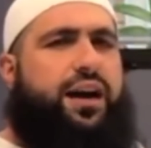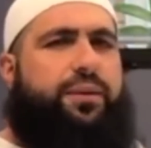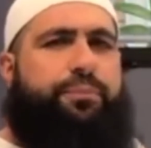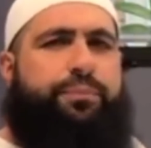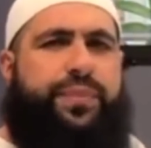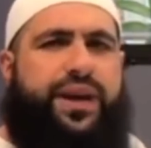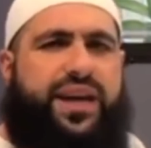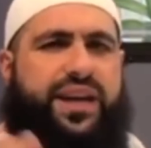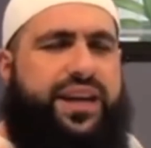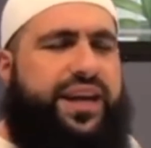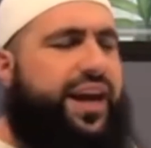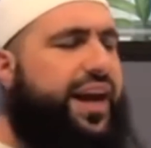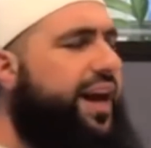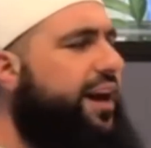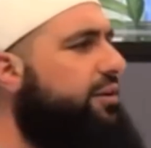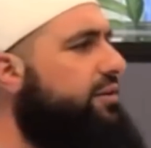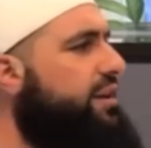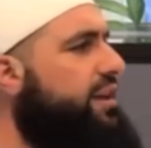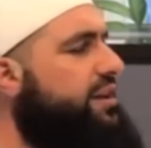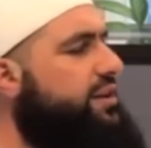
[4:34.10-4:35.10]
media
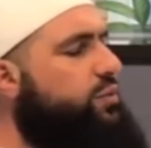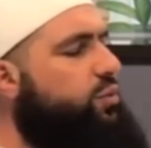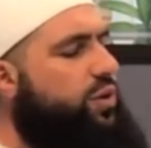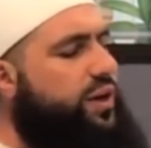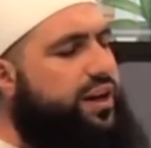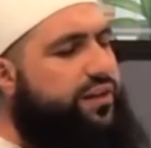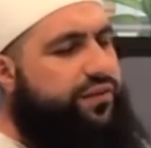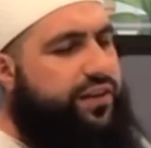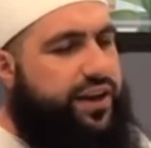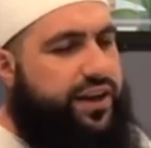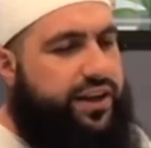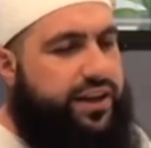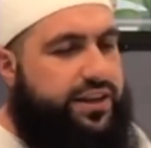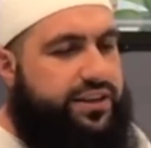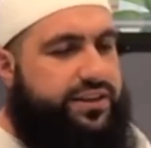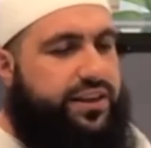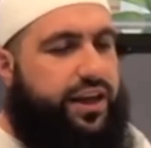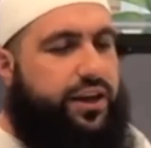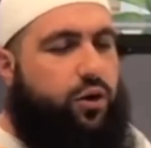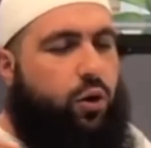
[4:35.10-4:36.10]
outlets, whatever it
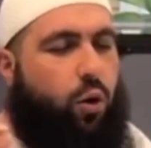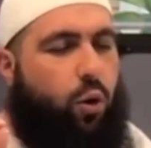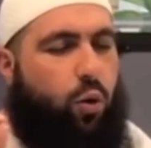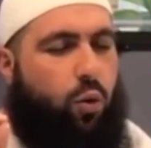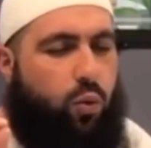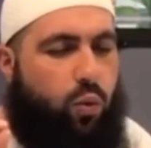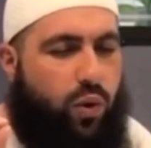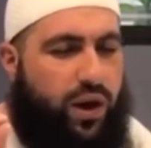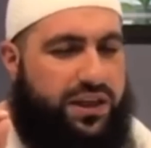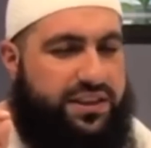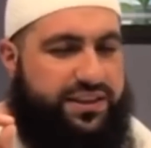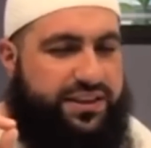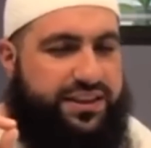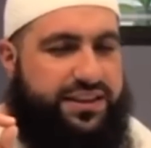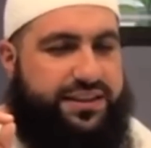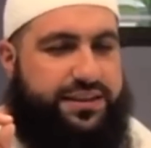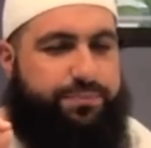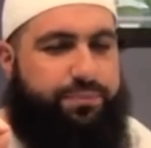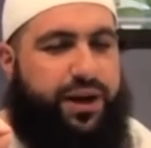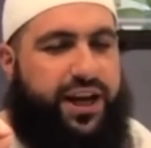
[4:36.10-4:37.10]
is, they always
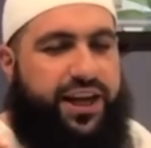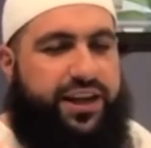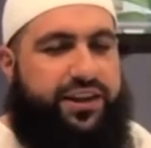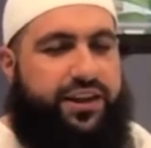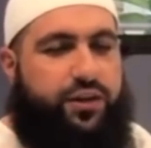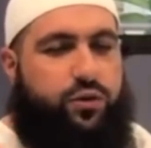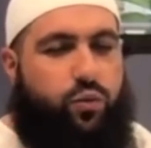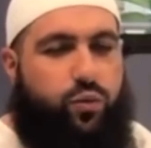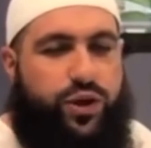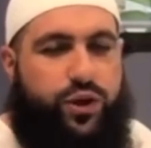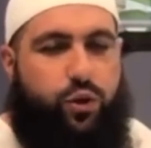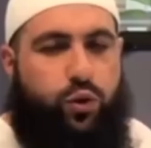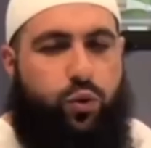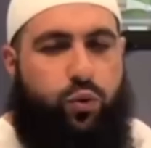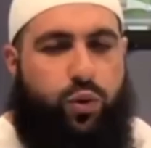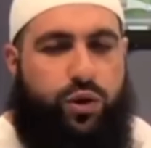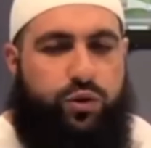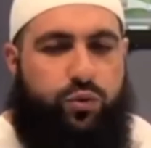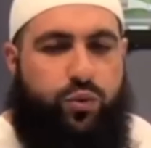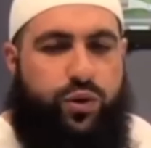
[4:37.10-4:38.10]
display that we do
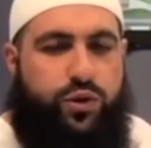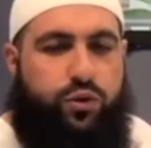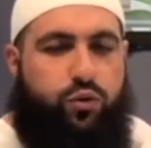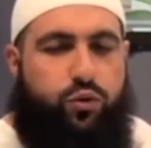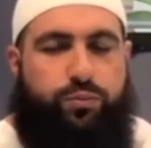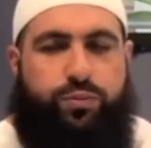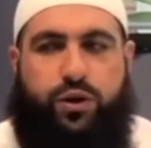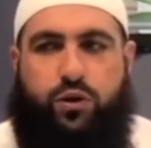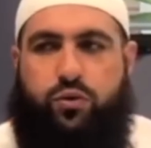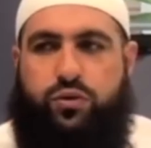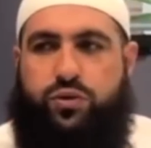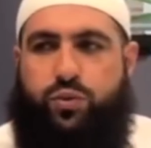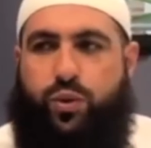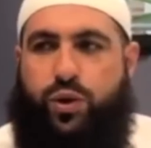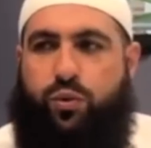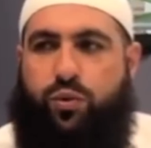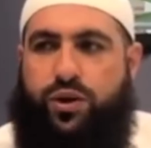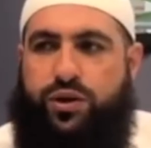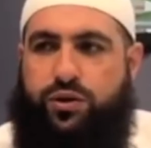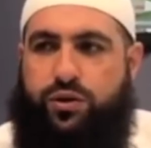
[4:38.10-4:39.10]
what we do because
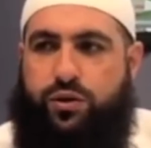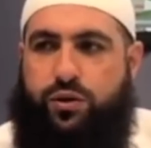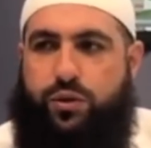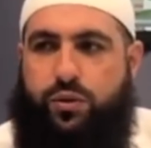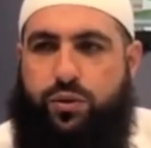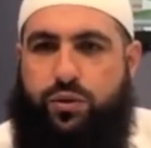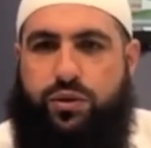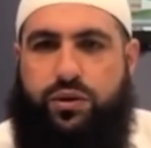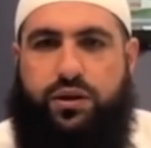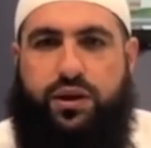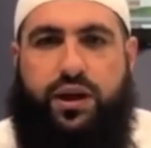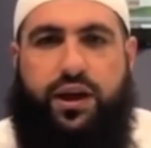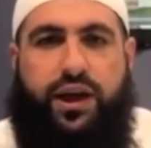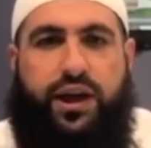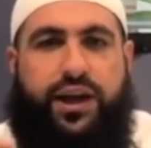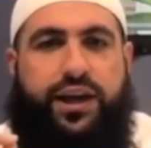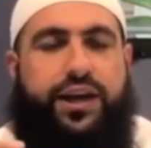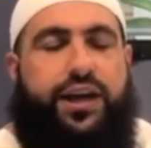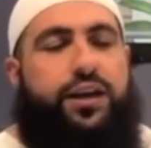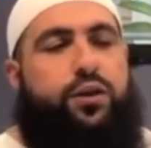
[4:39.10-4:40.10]
we want the youth.
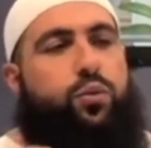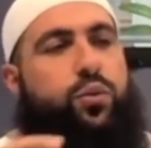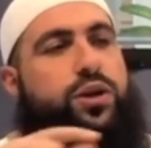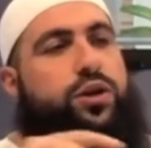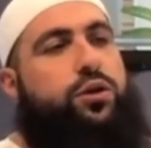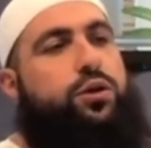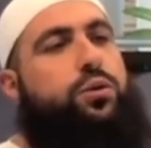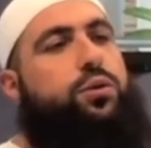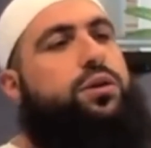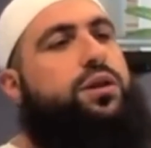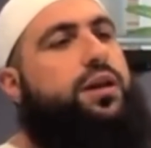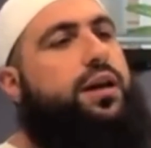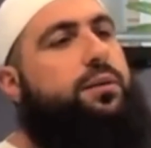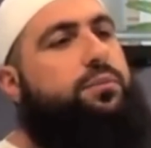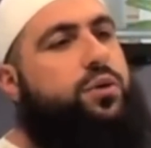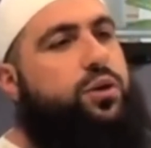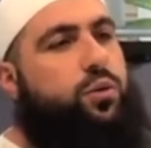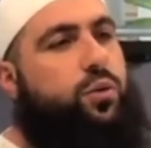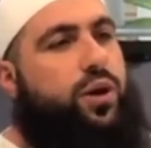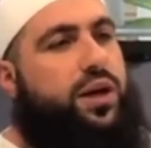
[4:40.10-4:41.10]
Yet when the youth
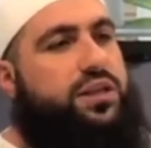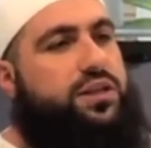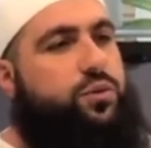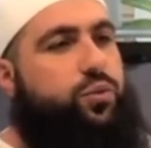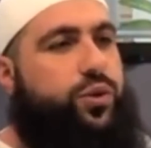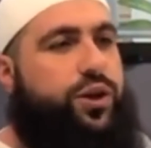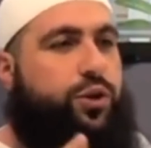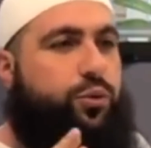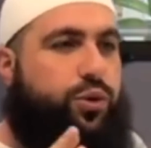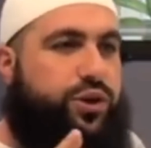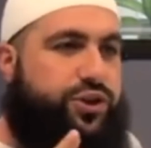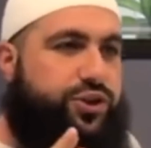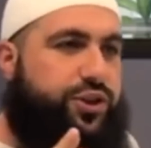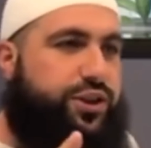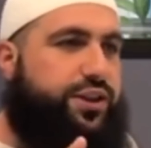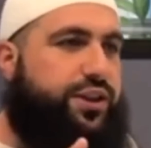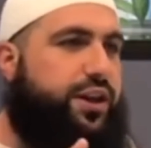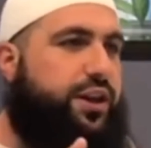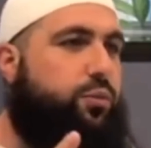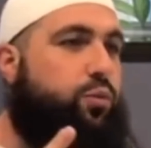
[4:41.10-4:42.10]
come to us, we
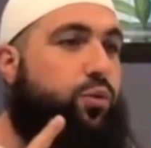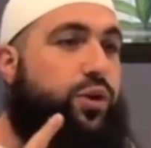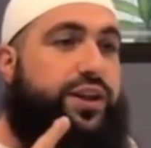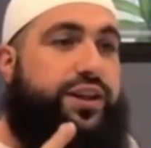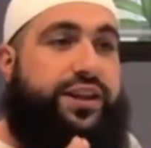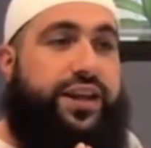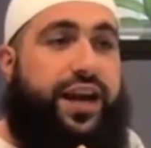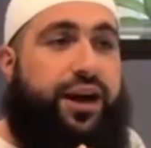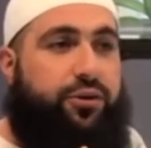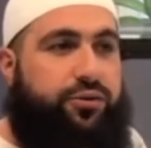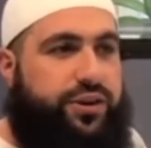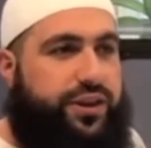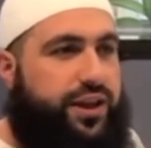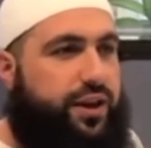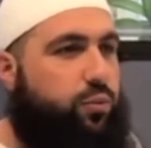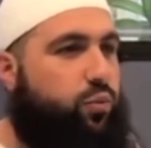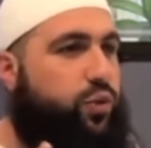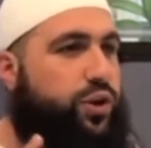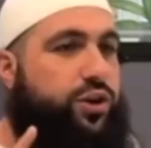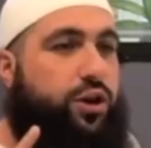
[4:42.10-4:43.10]
question them, we doubt
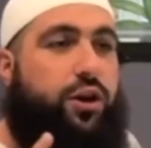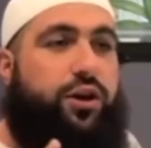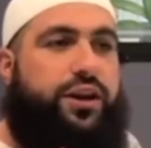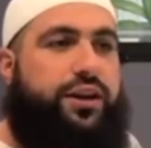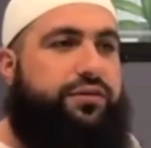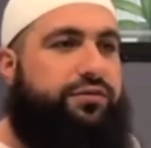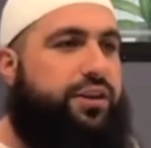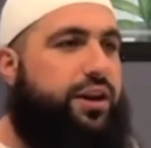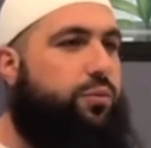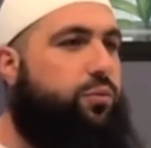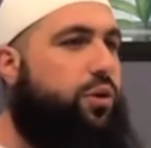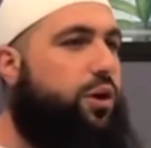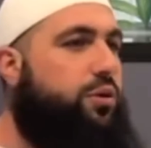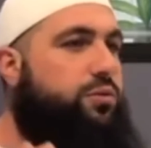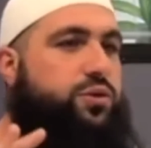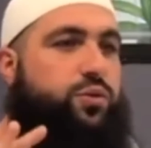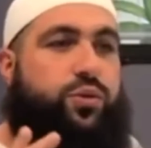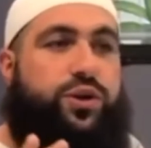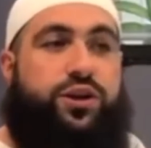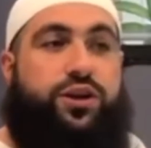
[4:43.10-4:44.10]
them, we don't give them
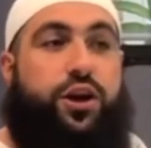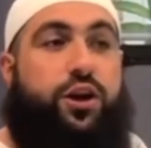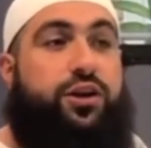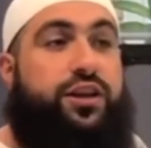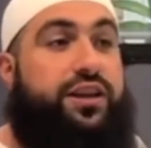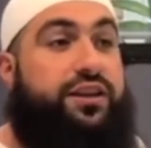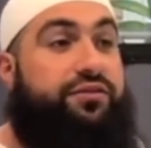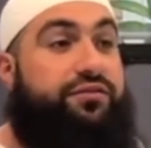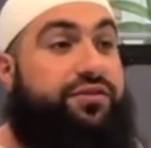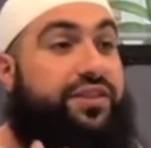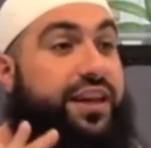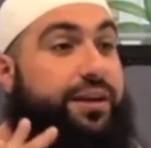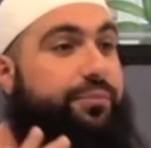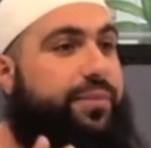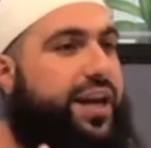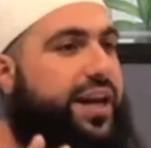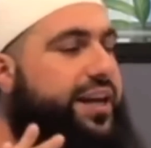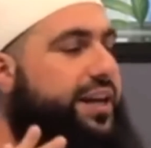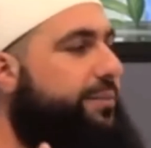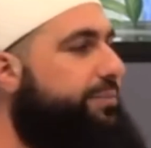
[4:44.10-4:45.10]
roles, we don't give them
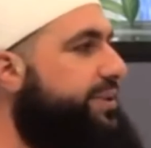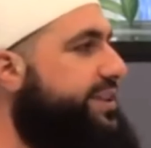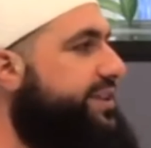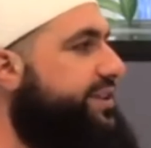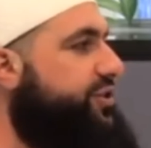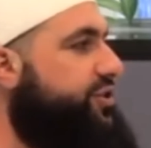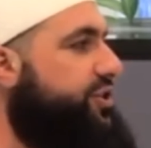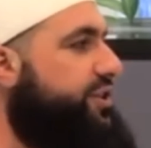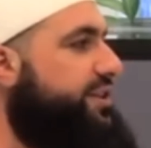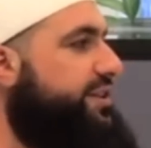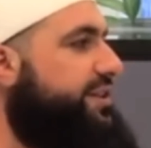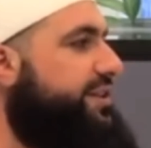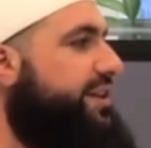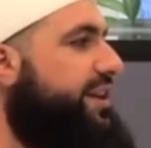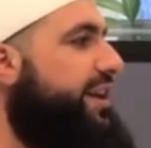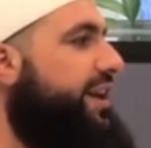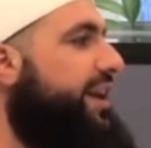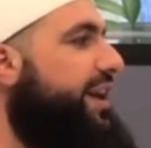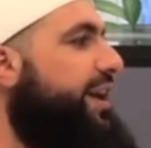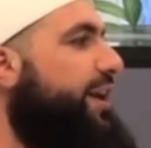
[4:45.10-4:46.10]
any positions,
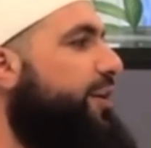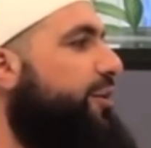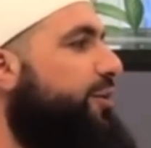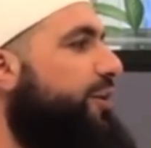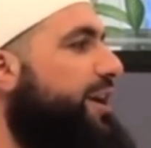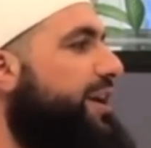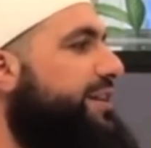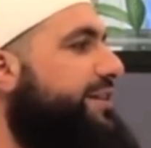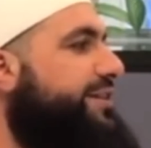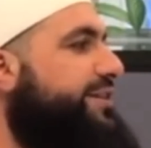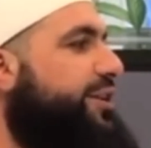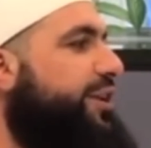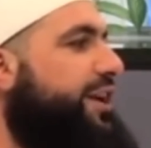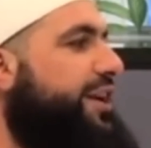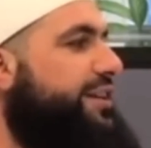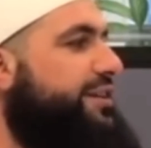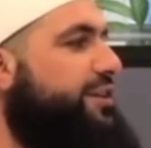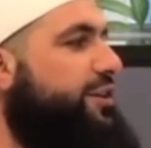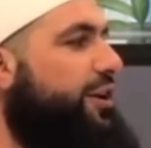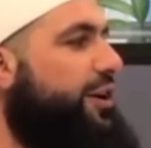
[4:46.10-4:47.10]
right? So
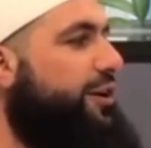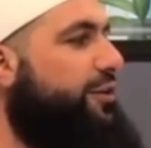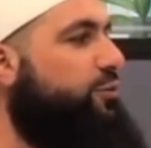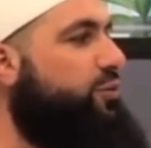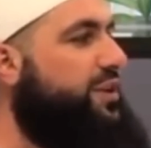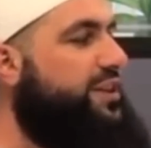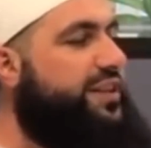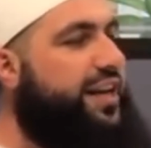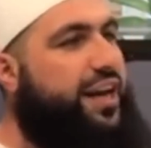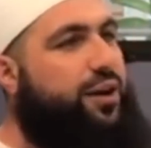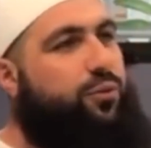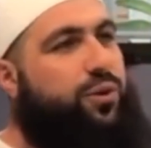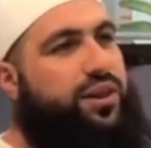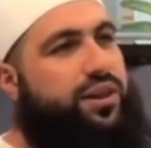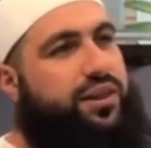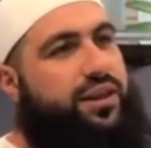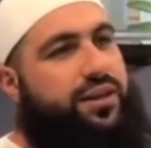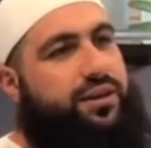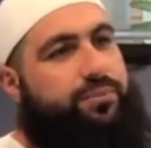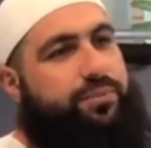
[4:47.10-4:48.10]
it's like we say
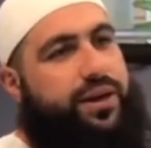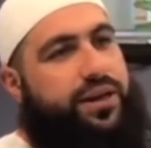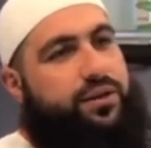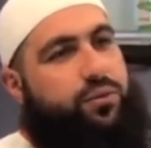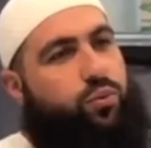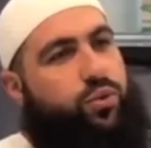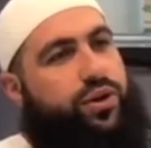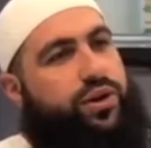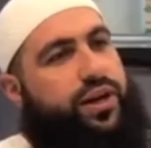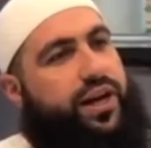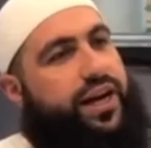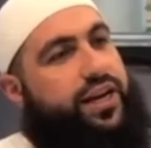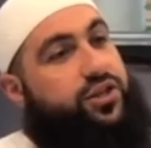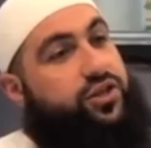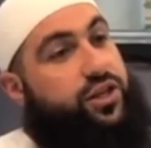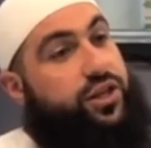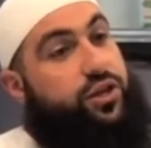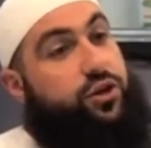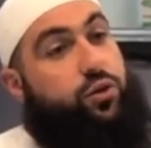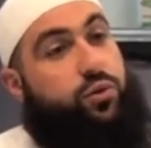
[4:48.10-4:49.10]
one thing but we
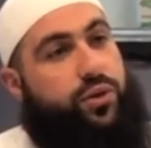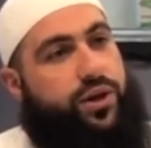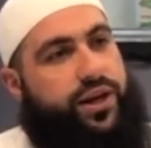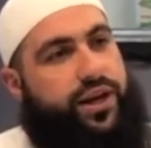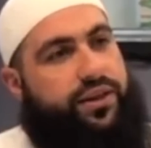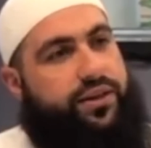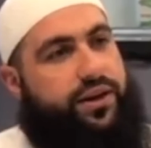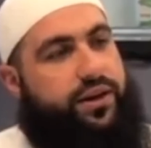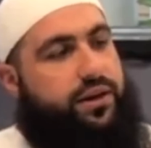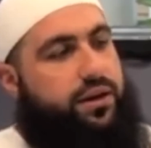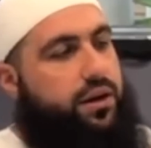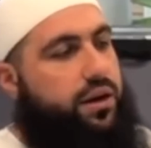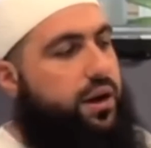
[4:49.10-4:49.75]
actually do another.